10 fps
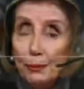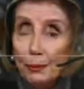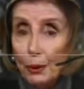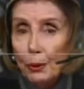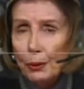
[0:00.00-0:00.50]

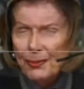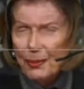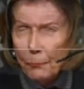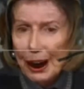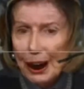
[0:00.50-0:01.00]
your
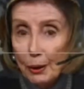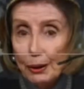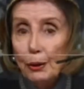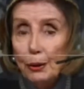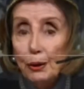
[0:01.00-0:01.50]
information,
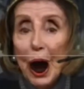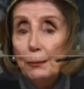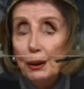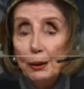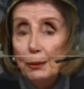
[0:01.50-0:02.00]
I'm
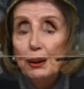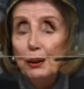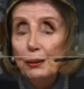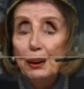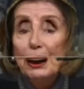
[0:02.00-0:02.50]
helping to
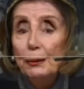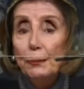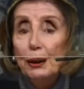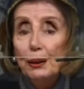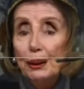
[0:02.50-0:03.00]
feed
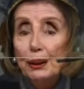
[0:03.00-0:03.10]
America.